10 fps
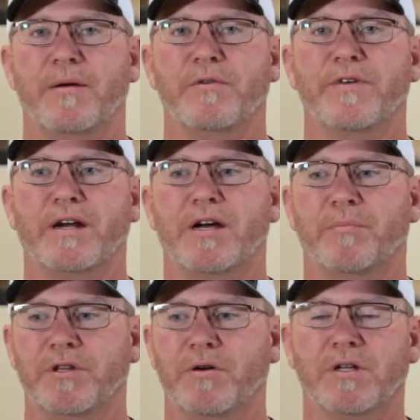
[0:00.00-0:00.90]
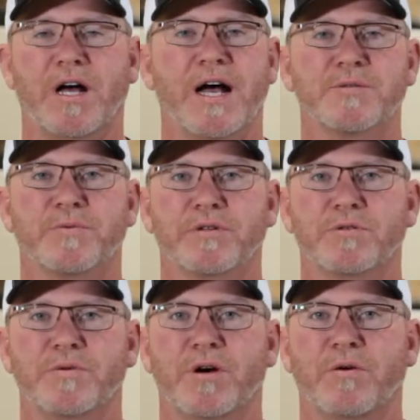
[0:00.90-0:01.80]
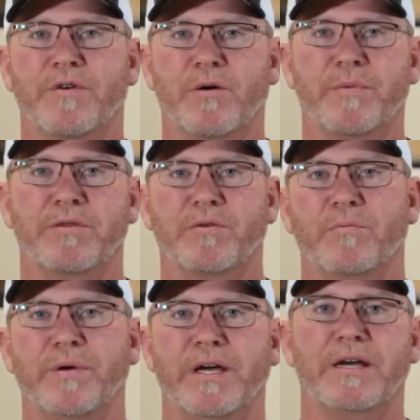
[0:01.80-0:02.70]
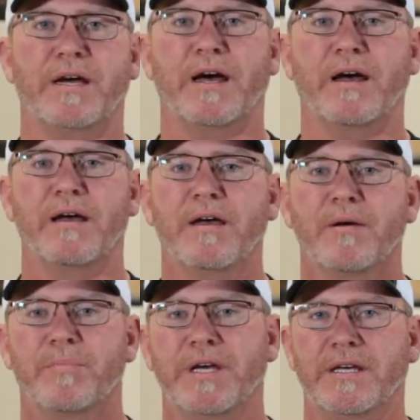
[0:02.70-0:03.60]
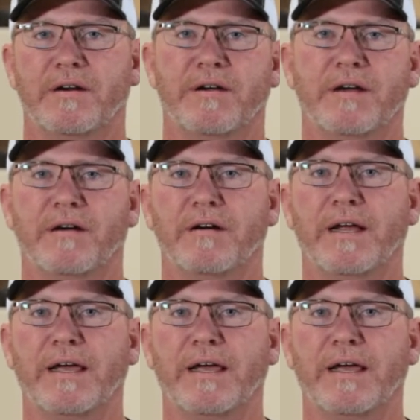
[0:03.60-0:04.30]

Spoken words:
We've got a couple local hospitals. We know we've all been through a big year here,